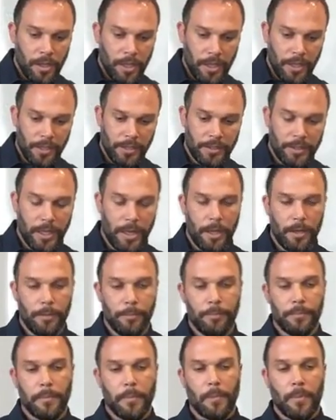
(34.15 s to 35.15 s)
And
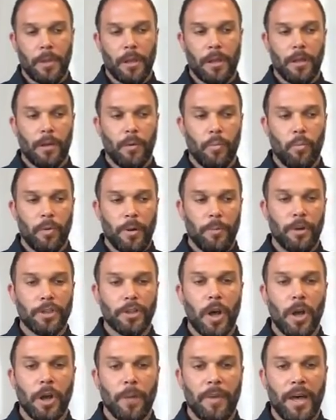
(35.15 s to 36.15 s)
what I'm going
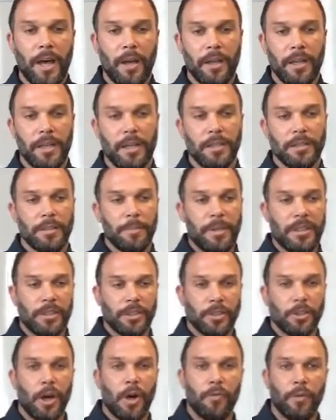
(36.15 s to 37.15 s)
to talk about is a piece
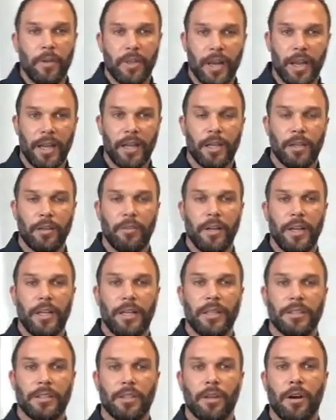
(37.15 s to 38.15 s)
of software that I
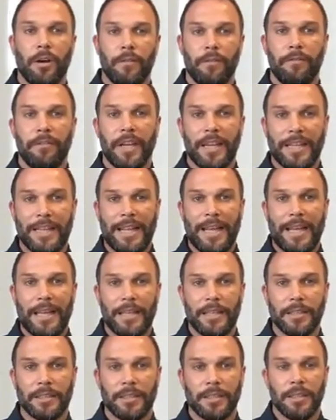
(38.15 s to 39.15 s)
created. It's called Fit
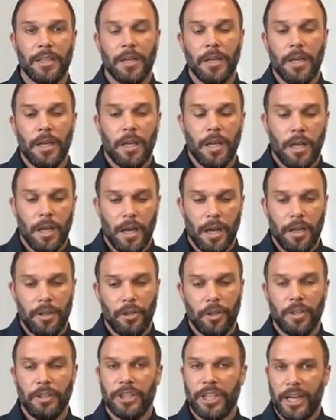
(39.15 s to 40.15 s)
Clients.
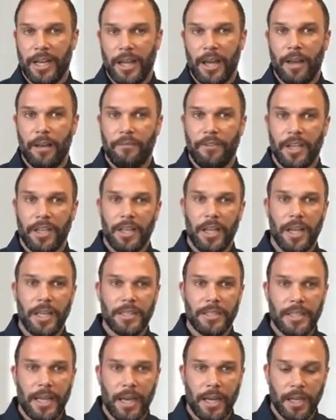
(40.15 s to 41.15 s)
You can check it out at
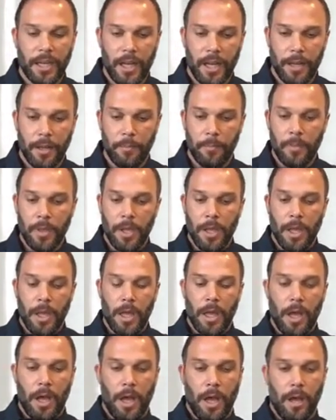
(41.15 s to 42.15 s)
fitclients.com.
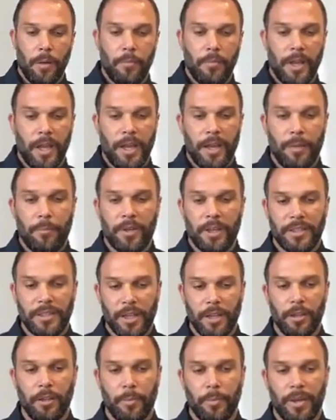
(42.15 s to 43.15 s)
And I'm going to
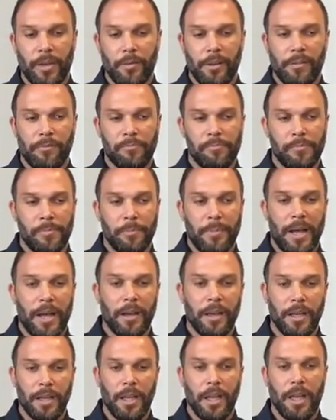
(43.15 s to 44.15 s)
tell you a little bit
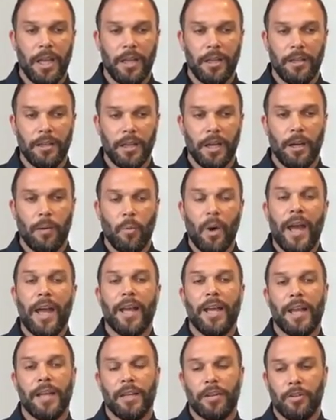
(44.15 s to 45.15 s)
about it and
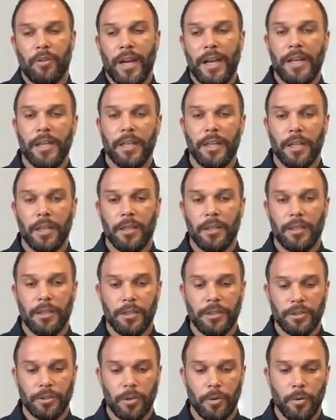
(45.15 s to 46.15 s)
why I created it.
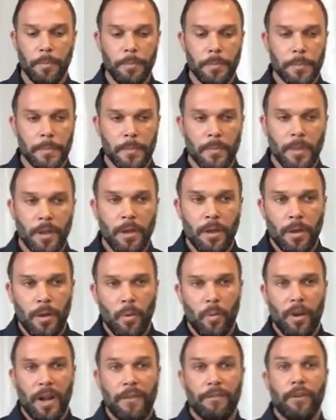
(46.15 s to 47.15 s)
So
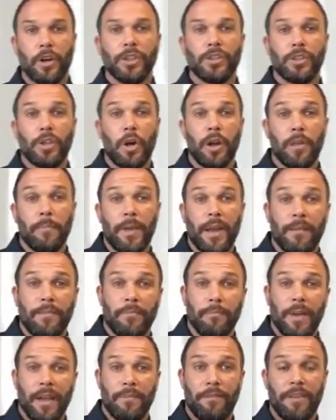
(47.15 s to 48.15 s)
when I first started
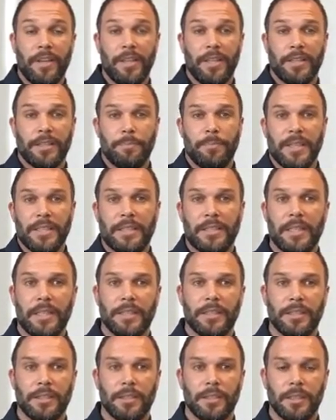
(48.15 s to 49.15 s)
my fitness
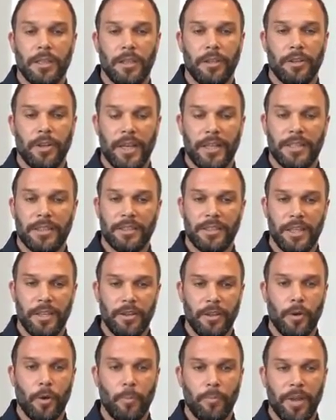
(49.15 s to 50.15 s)
business, I just
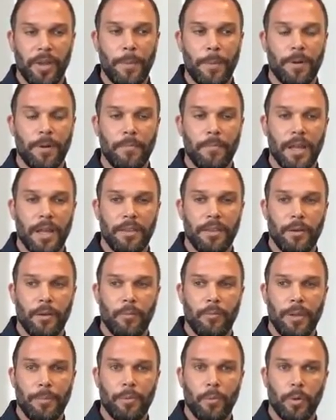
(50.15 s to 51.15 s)
did the old paper
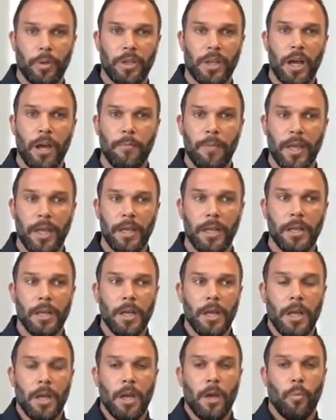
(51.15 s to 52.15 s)
method, and people would come
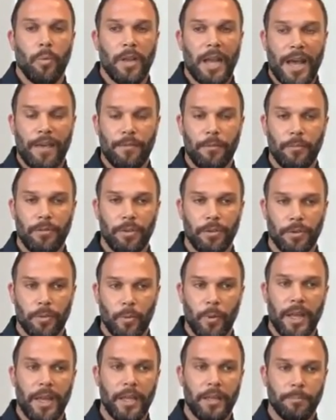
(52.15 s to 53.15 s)
in, we'd have them do
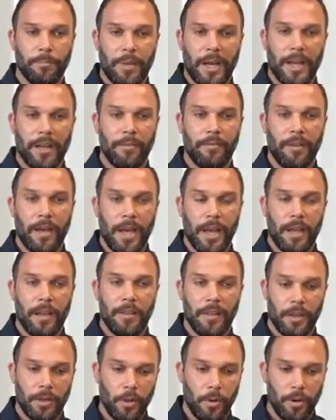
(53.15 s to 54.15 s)
their weight, body
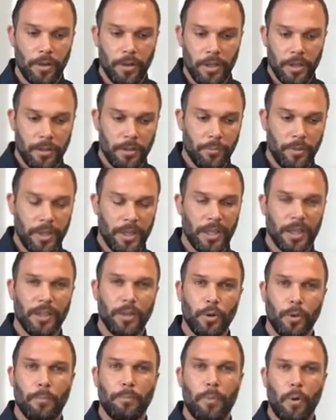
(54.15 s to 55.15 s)
fat, and then go to we had like a
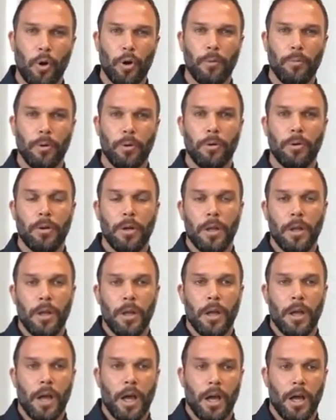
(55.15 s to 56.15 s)
little portable
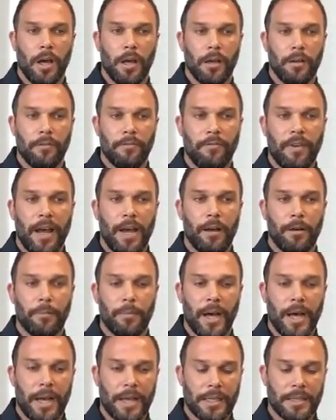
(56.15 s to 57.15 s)

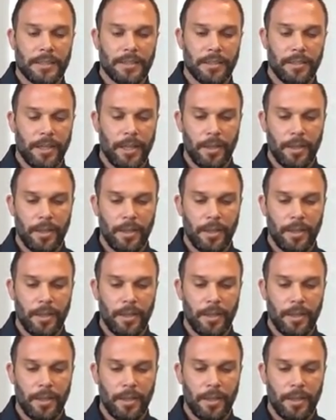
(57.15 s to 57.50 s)
file box.